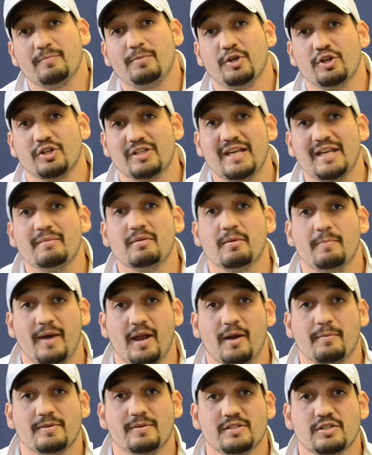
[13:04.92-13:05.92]
to put your team in a
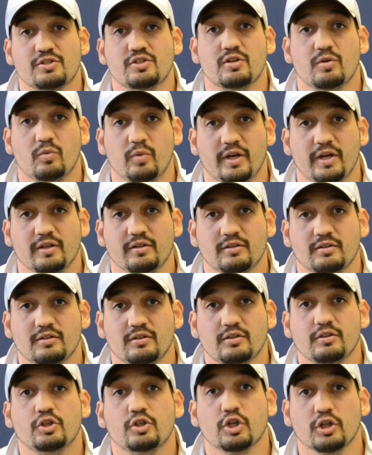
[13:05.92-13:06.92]
better position to win.
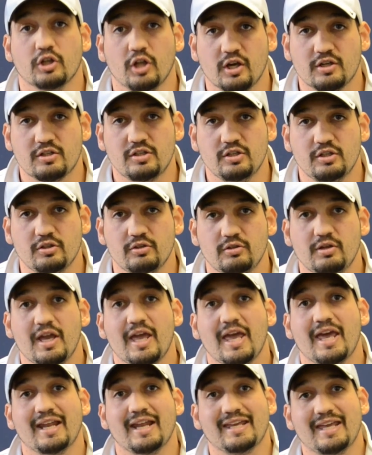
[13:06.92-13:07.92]
Good luck to you,
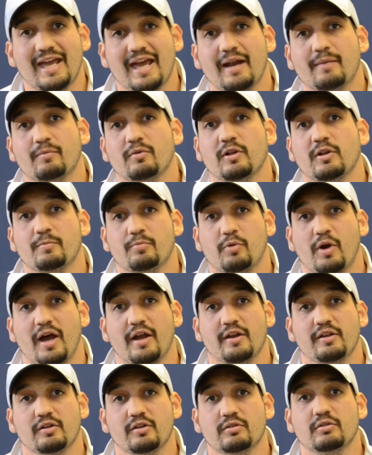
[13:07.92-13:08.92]
and again, I'm really proud
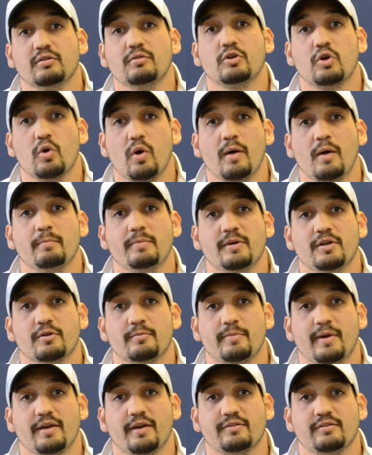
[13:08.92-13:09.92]
of you. Go out and be your
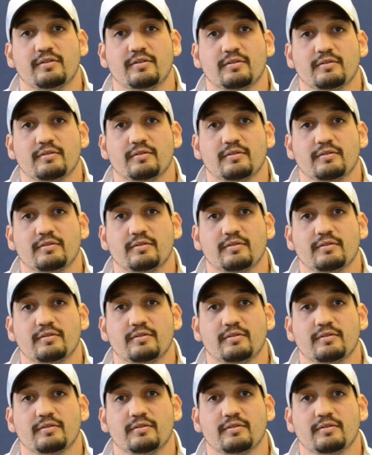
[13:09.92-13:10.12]
best.